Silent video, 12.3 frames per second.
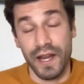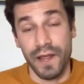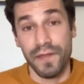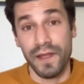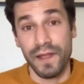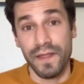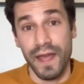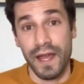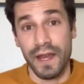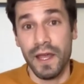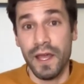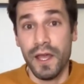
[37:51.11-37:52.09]
And I think
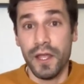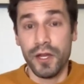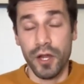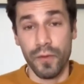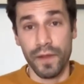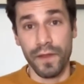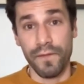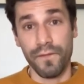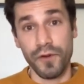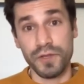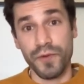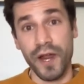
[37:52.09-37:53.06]
that, when the
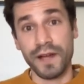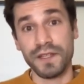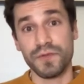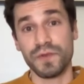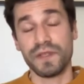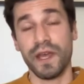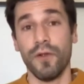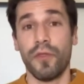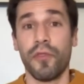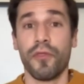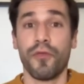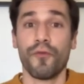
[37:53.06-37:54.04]
first practice was
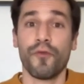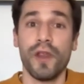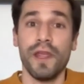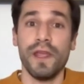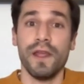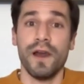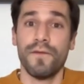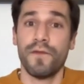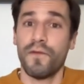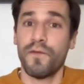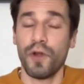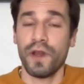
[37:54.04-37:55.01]
held, 3 of the
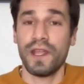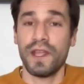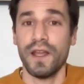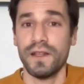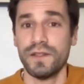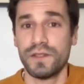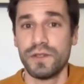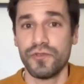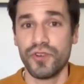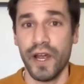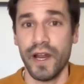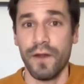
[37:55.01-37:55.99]
40 kids who
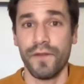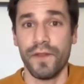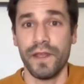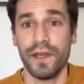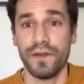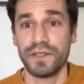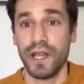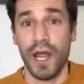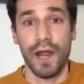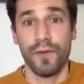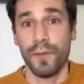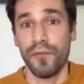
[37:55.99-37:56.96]
tried out for the Eagles had
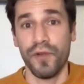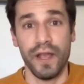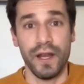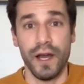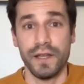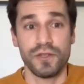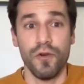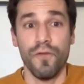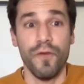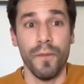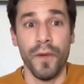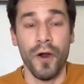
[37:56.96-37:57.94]
ever played high school
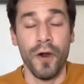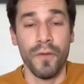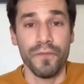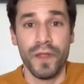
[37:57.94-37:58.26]
football.